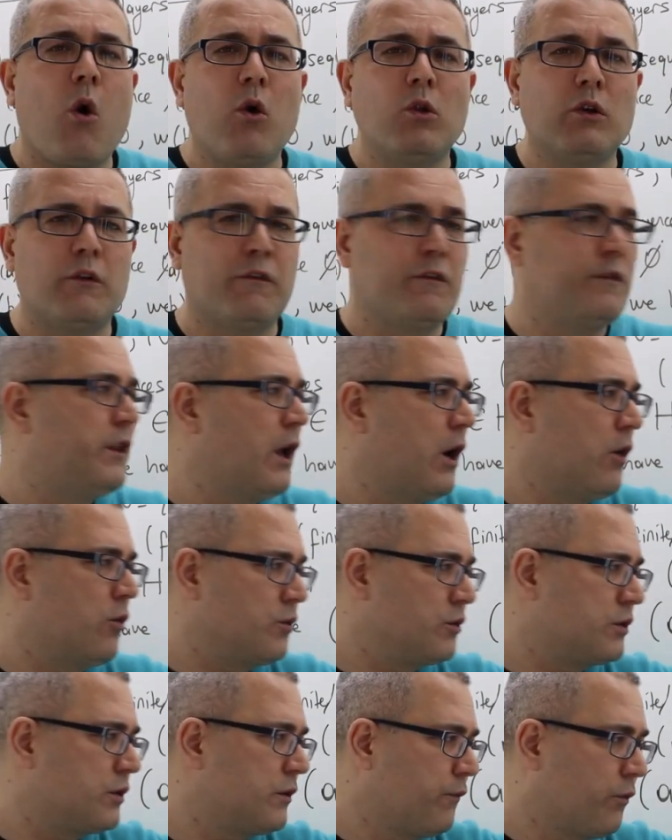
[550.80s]
all of
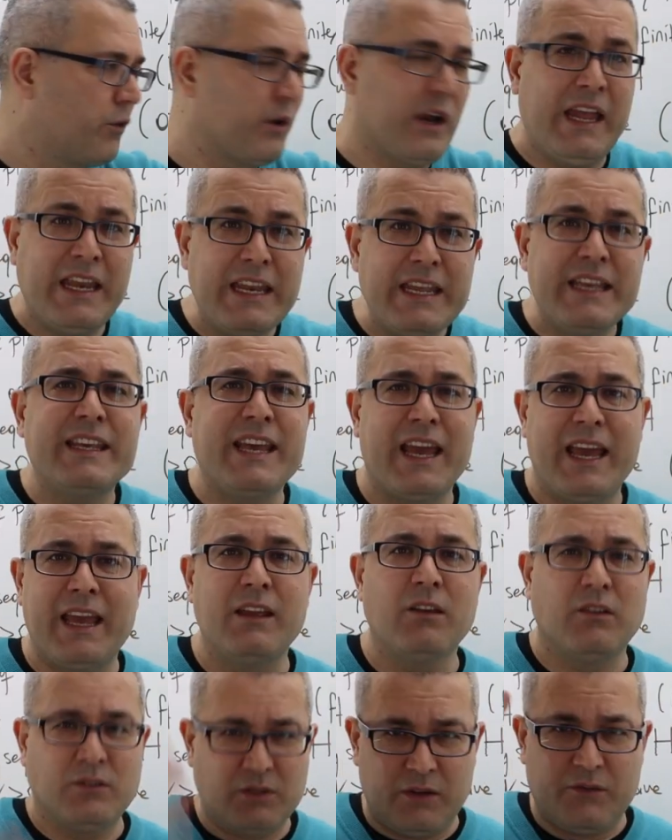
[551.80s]
those for any
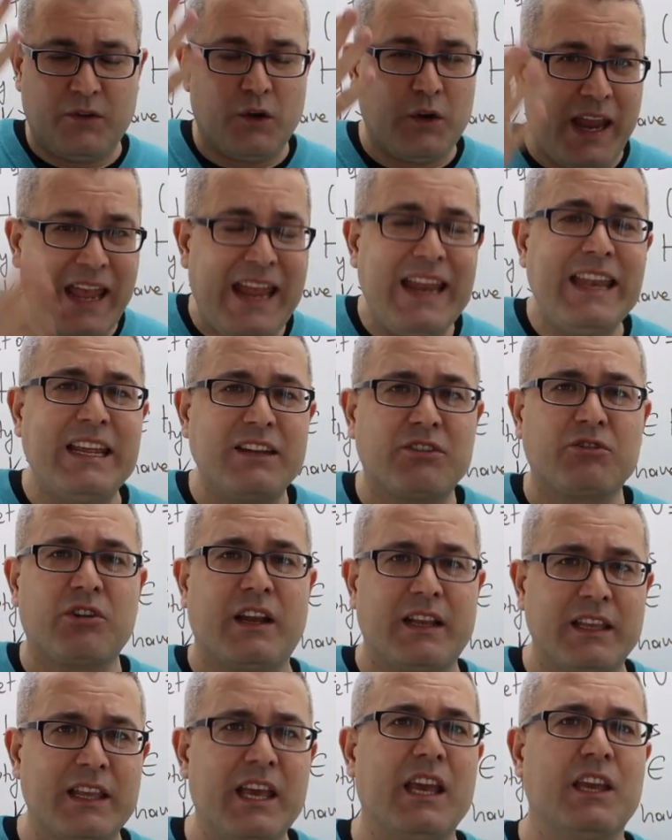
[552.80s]
K, so for any
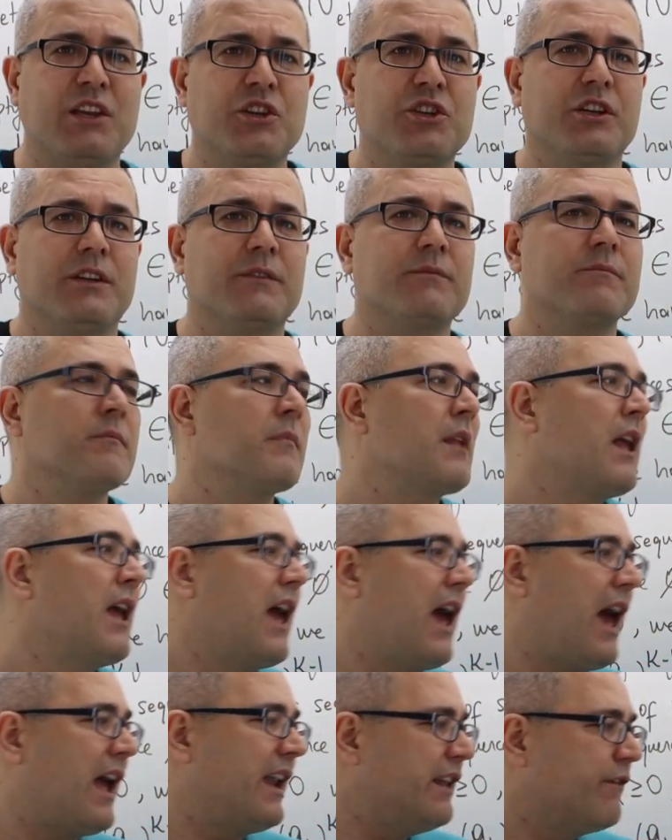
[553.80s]
truncation,
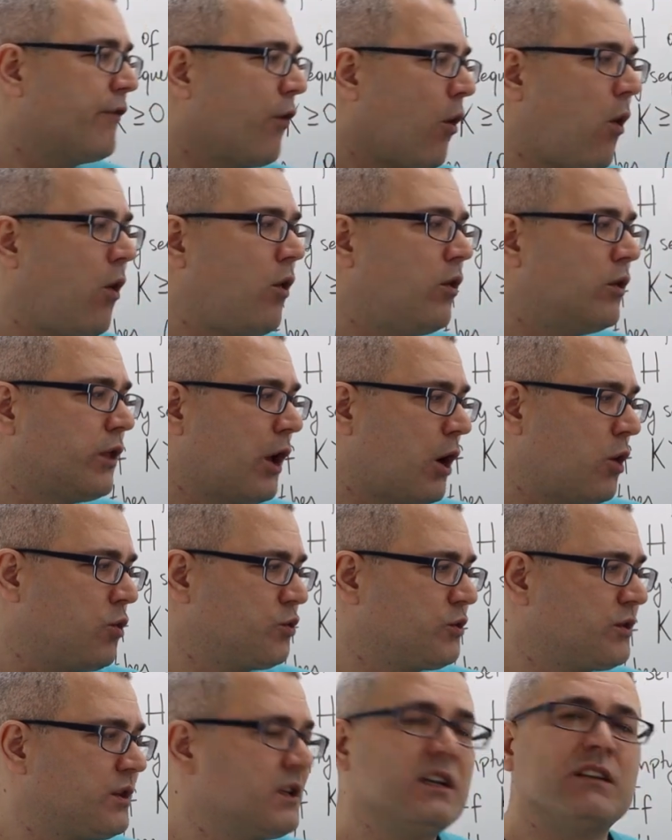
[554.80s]
and if all
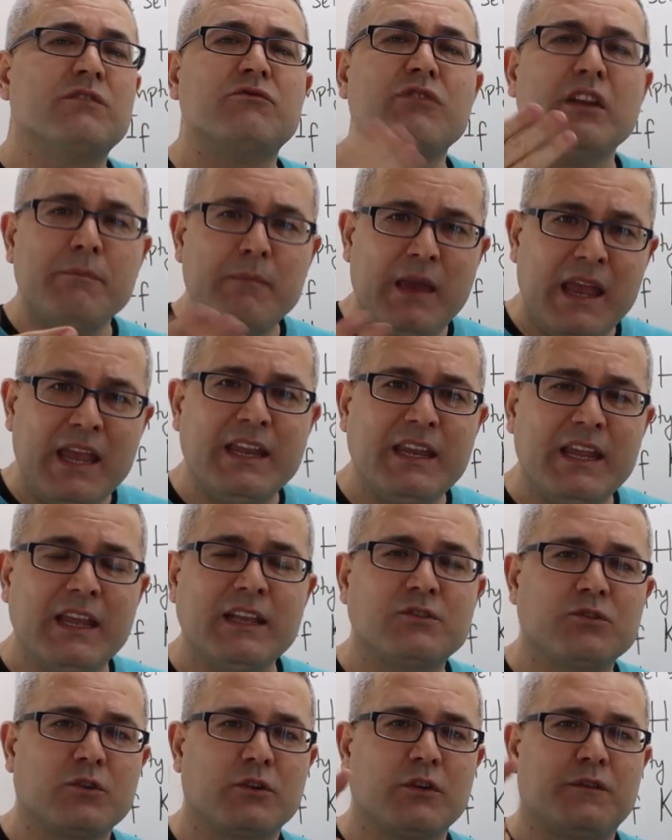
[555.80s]
those
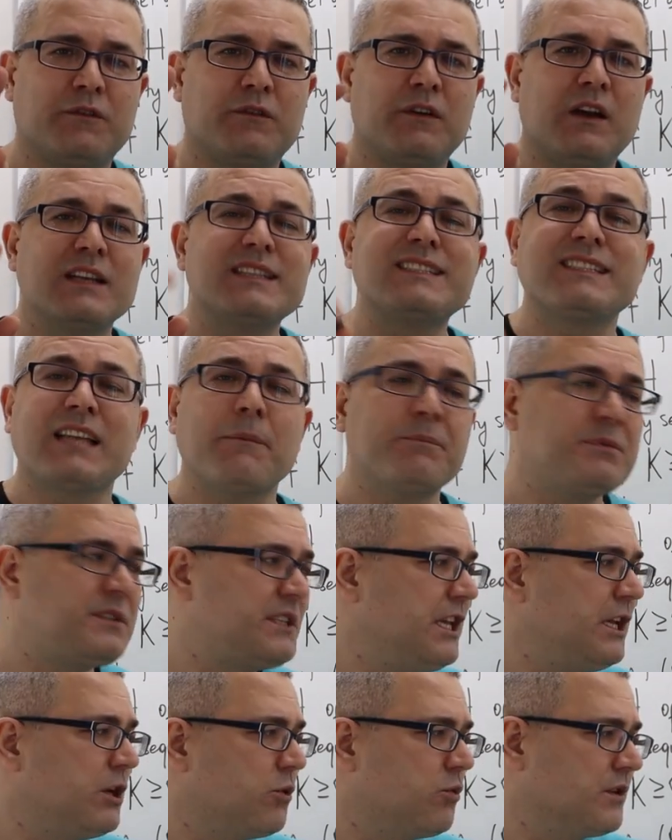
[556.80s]
remaining sort of
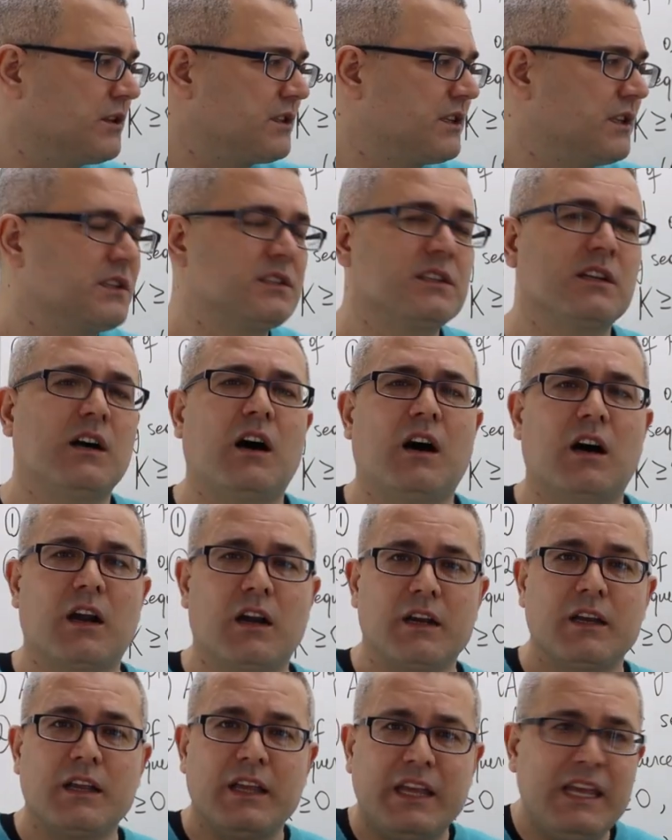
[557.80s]
subsequences
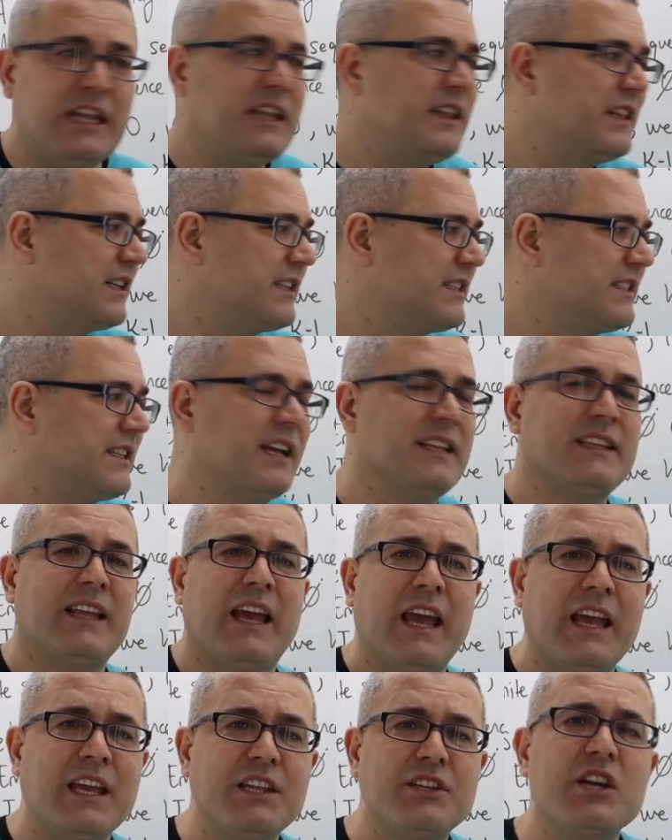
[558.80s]
are in this set
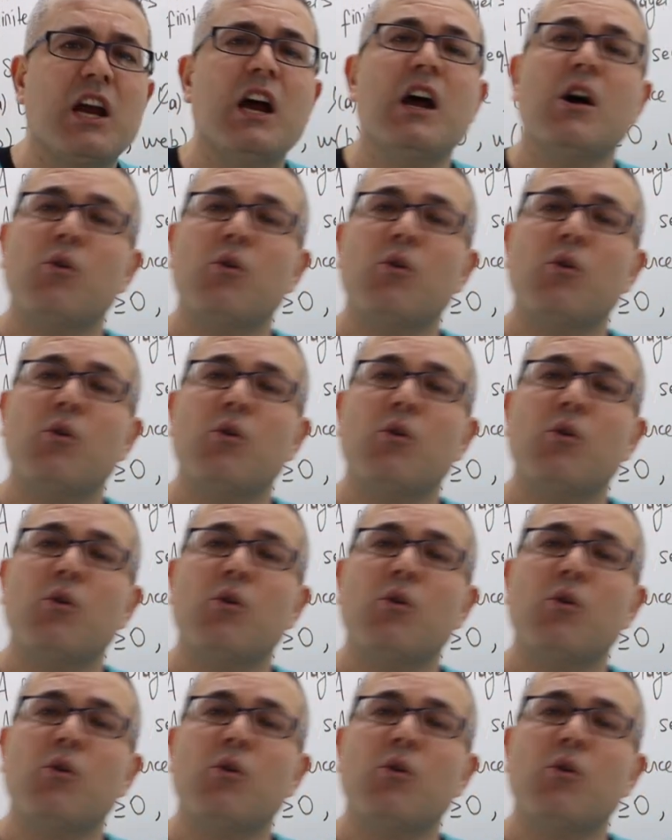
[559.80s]
H,